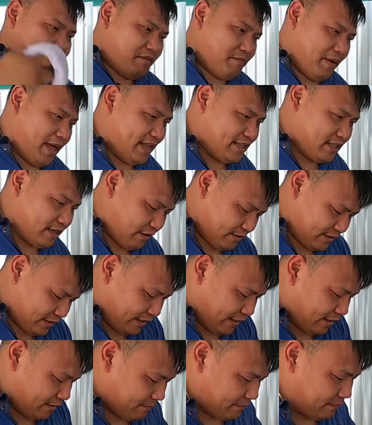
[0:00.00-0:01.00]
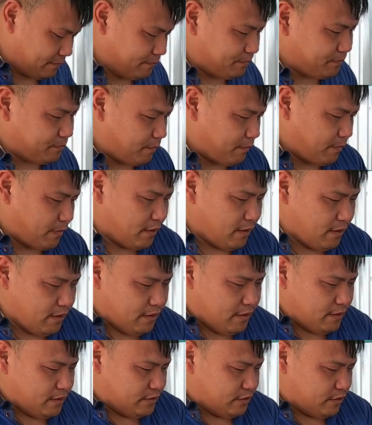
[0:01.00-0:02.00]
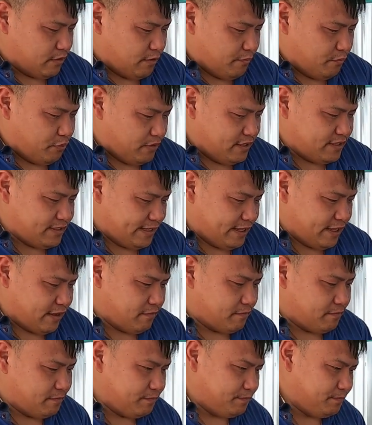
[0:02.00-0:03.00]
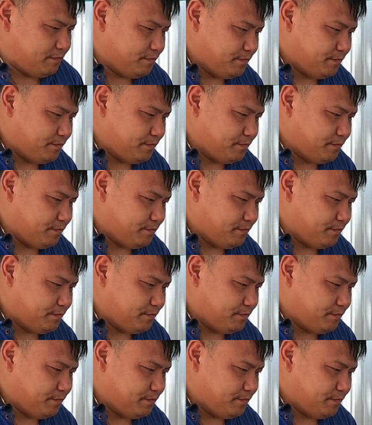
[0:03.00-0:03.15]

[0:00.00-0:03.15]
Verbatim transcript: man, it's hot outside. So I'm gonna pull this down